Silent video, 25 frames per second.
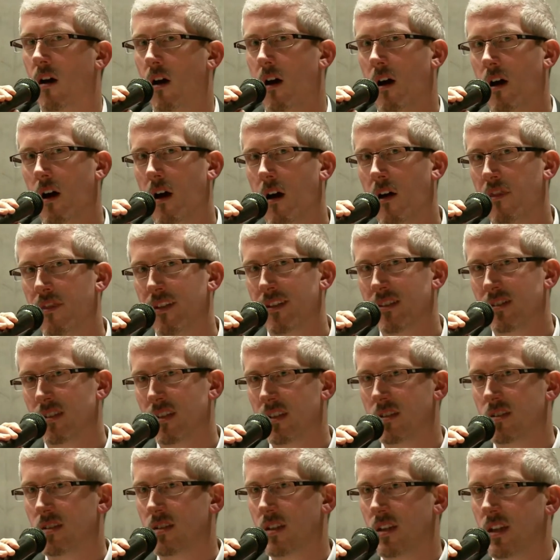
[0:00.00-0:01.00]

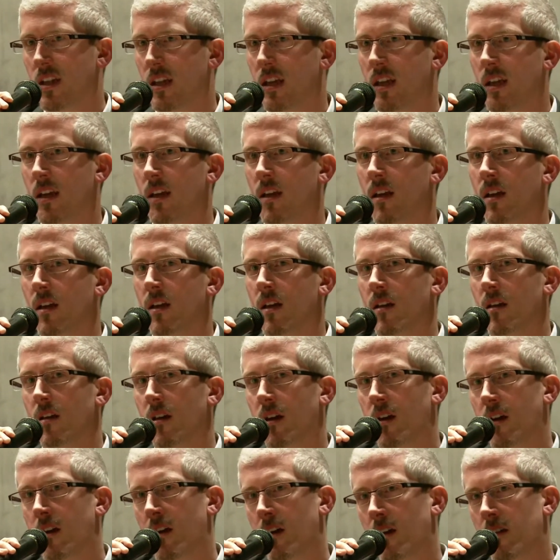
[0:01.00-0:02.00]
authenticity,
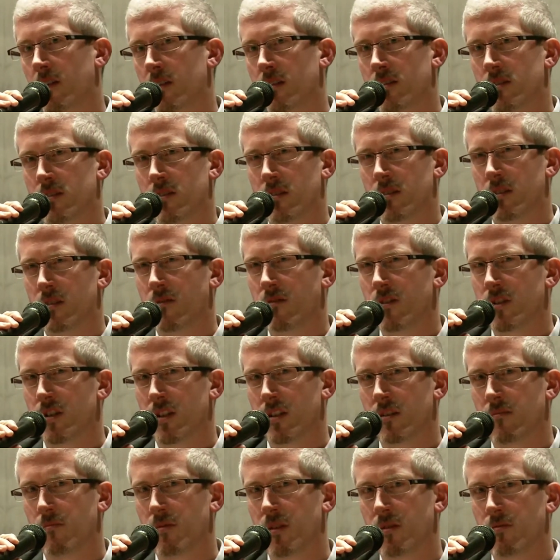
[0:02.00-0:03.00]
this is the
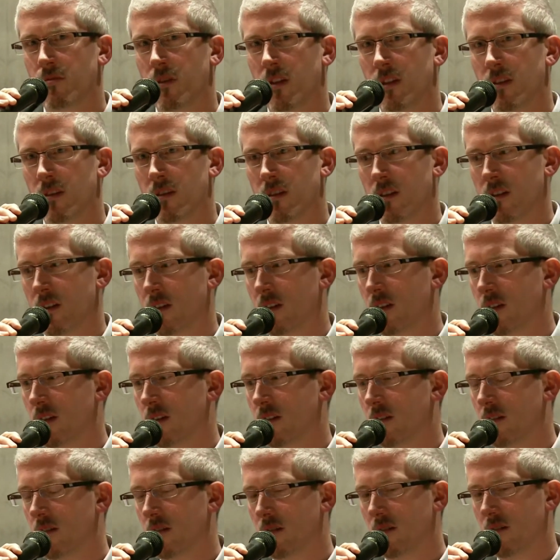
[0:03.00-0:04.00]
division between
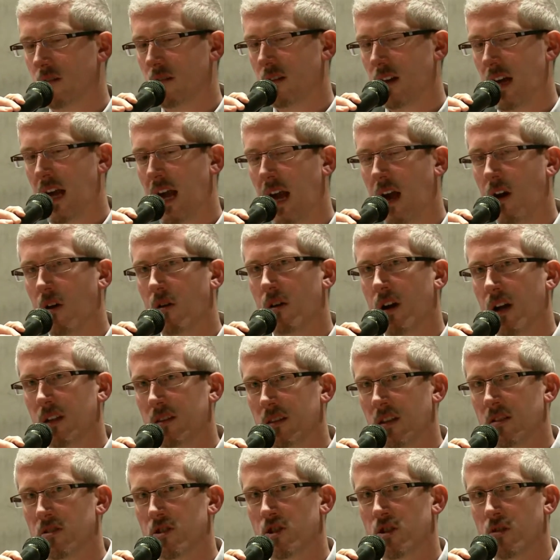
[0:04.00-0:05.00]
how
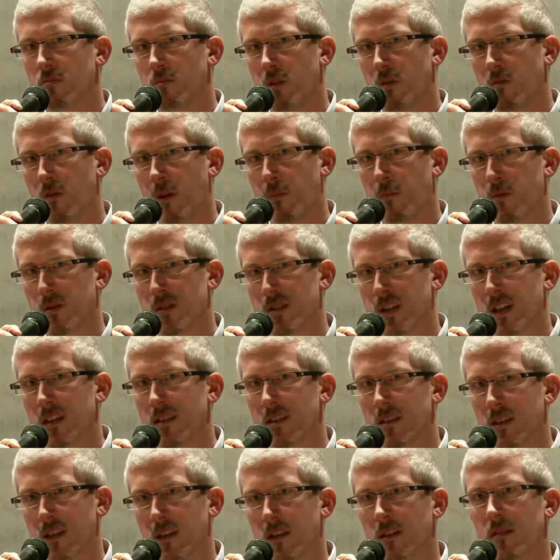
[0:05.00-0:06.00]
Katyn should be
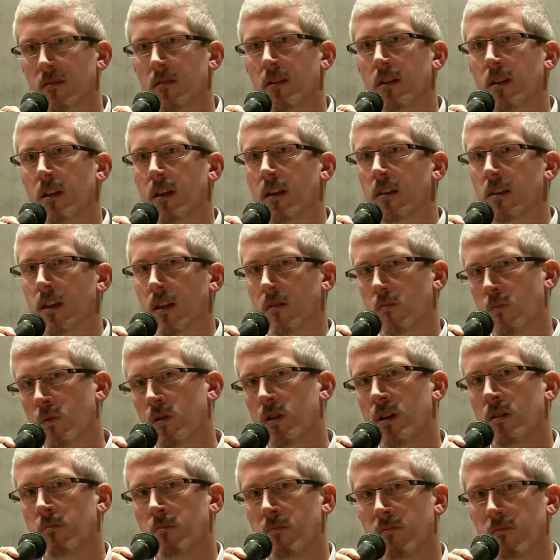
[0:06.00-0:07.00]
represented, that
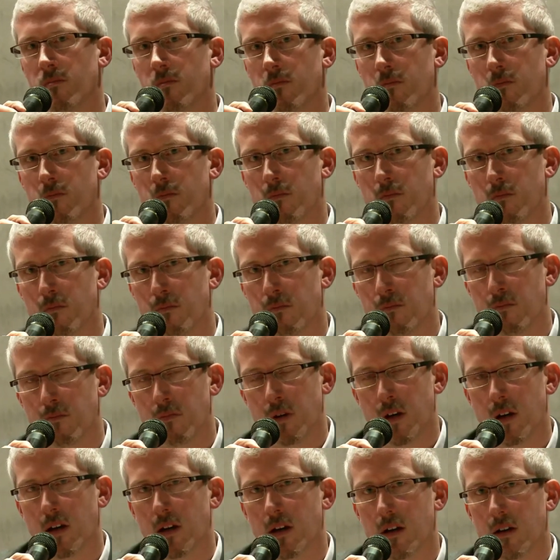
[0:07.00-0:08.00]
William
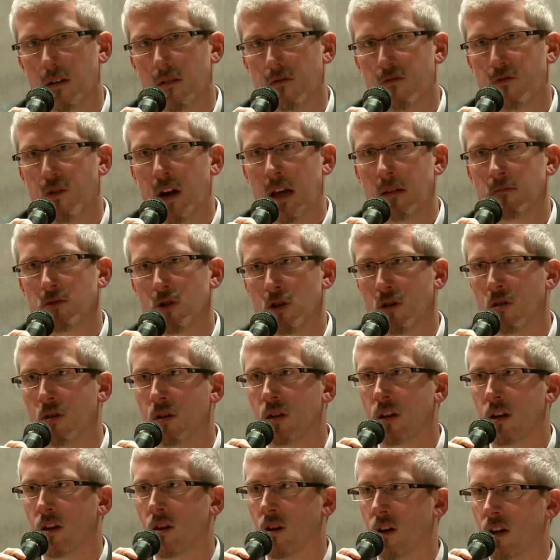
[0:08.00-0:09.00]
framed
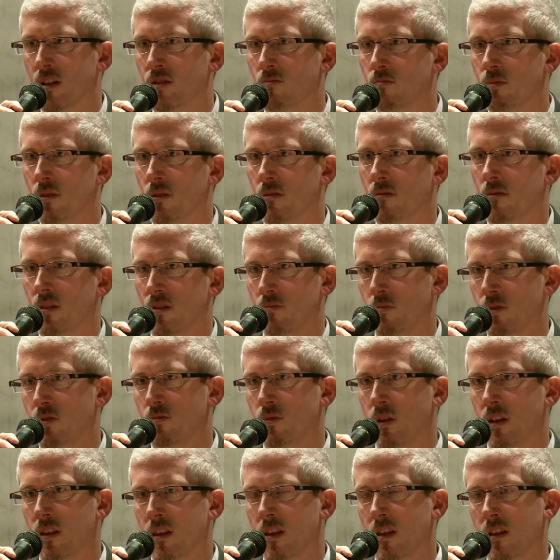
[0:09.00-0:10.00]
earlier as
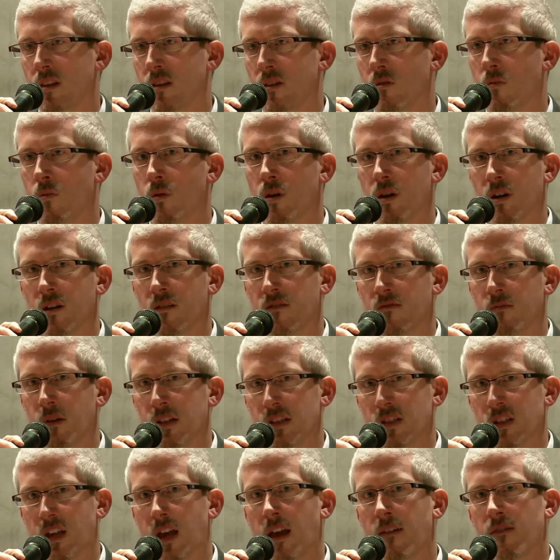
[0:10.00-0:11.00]
between the work of
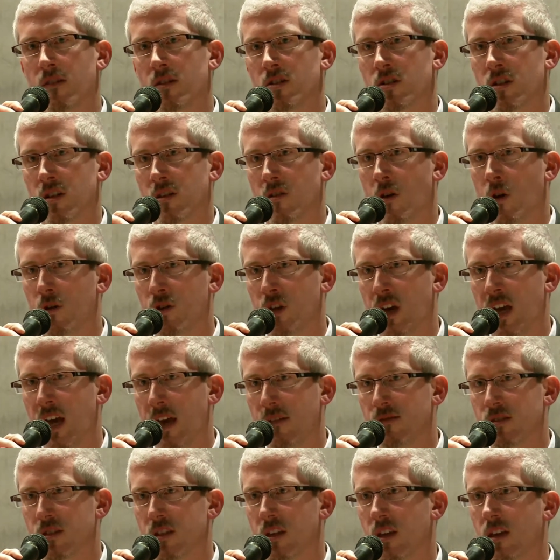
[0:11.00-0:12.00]
Matskevich and
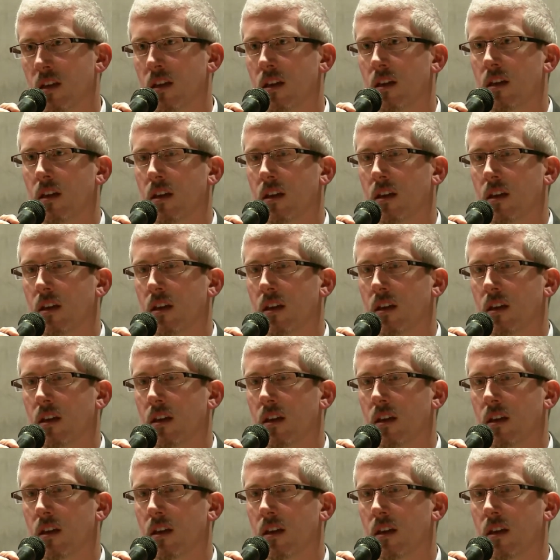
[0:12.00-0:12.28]
Odaevsky.